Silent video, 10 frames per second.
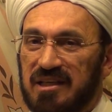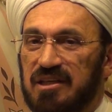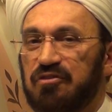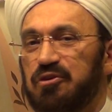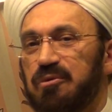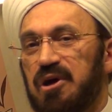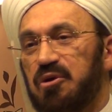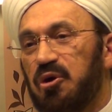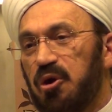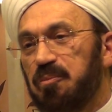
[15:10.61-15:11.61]
if you want
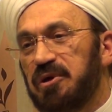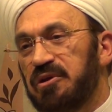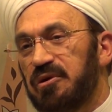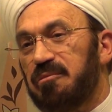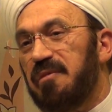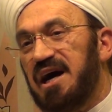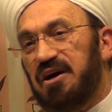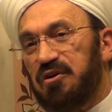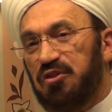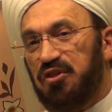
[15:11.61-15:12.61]
to open your
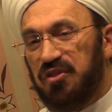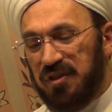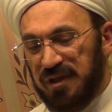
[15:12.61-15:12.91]
mouth